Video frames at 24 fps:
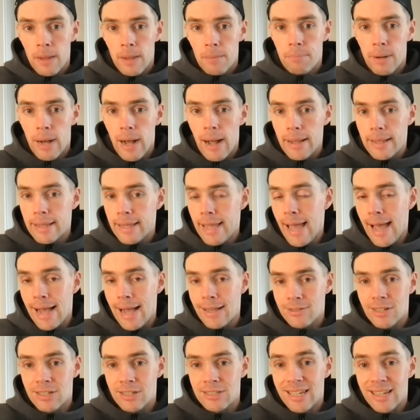But yeah,
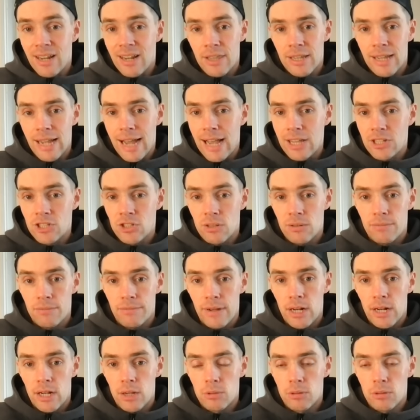as I said, I think Aston
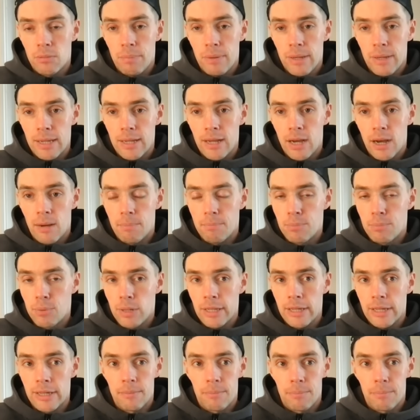Villa would be a
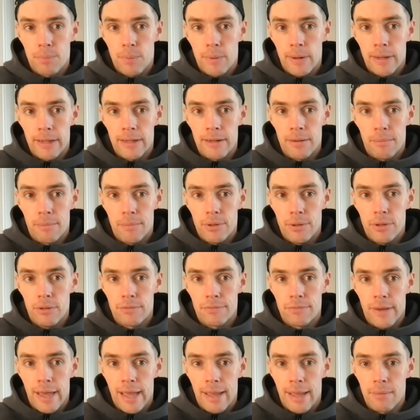brilliant, brilliant move
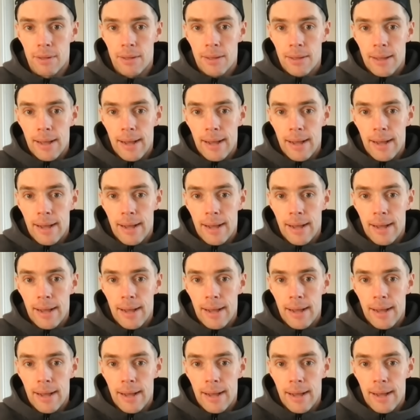for him.